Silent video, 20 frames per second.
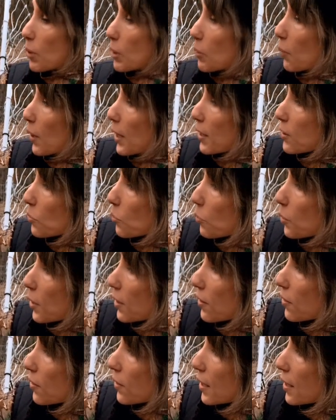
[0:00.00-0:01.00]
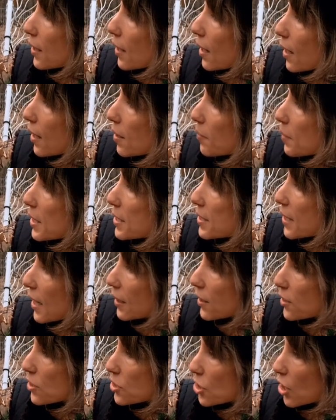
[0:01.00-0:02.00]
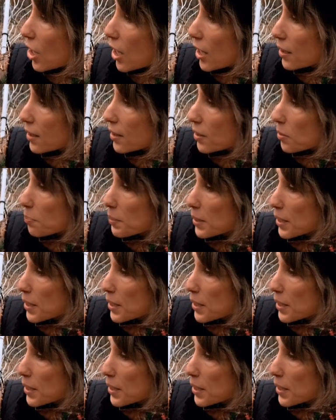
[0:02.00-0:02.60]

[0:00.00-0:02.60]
We went with the IntelliShock